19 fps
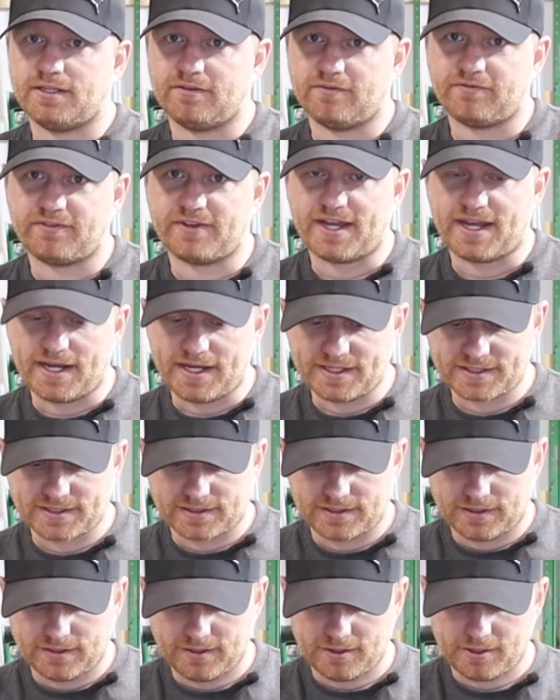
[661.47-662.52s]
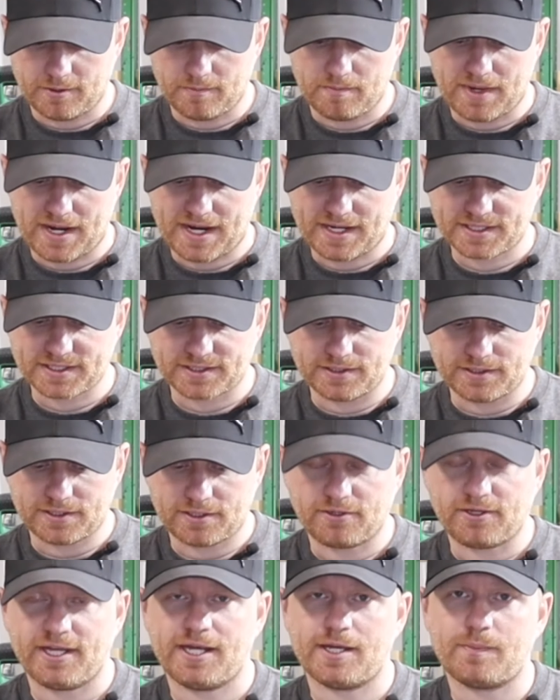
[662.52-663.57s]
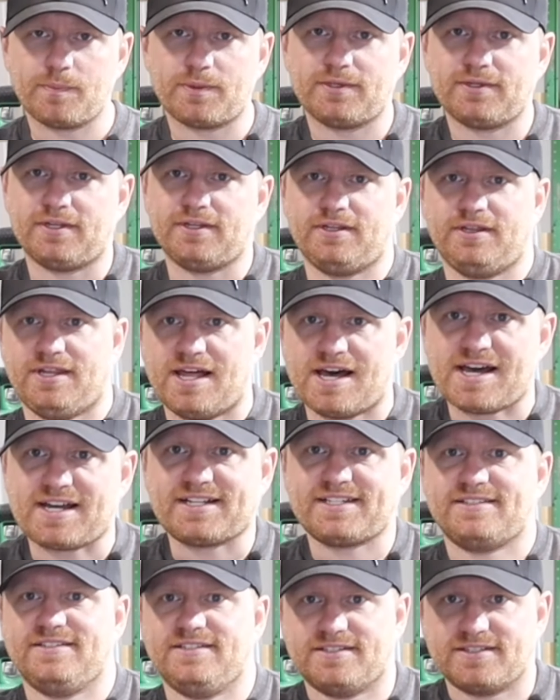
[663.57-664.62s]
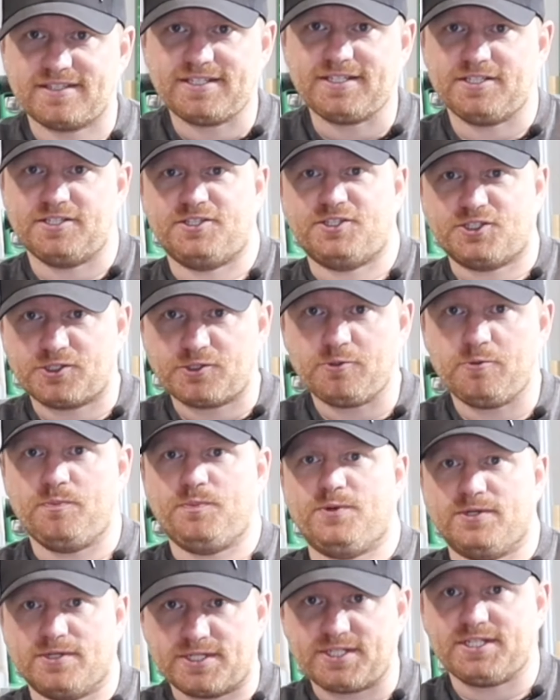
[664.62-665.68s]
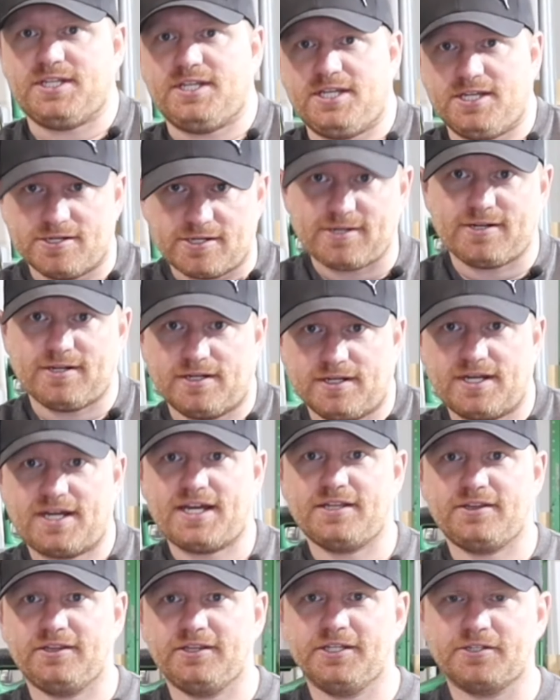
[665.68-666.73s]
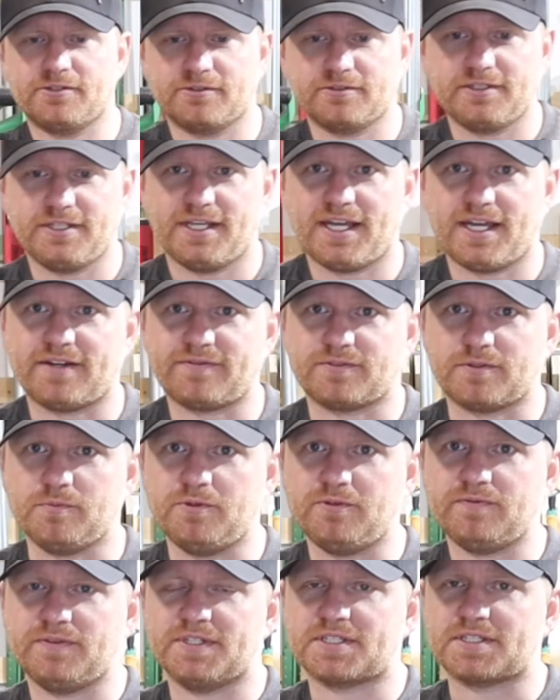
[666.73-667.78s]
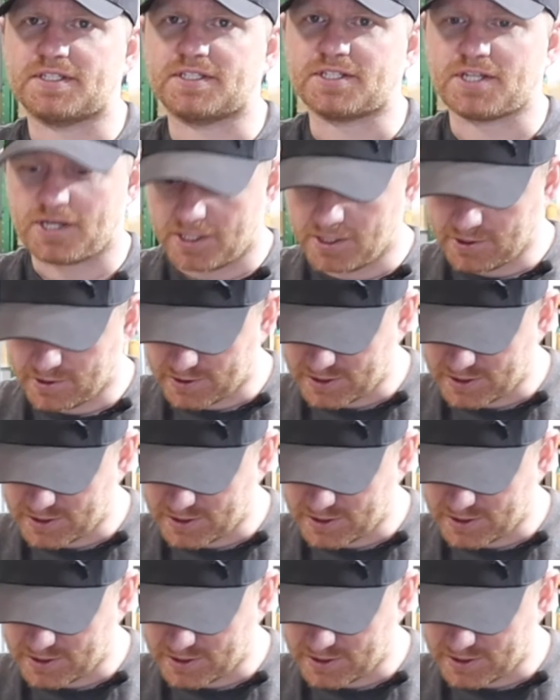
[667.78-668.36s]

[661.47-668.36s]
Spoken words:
and fast, the Massca clamp locks this thing super secure. I literally have to move this entire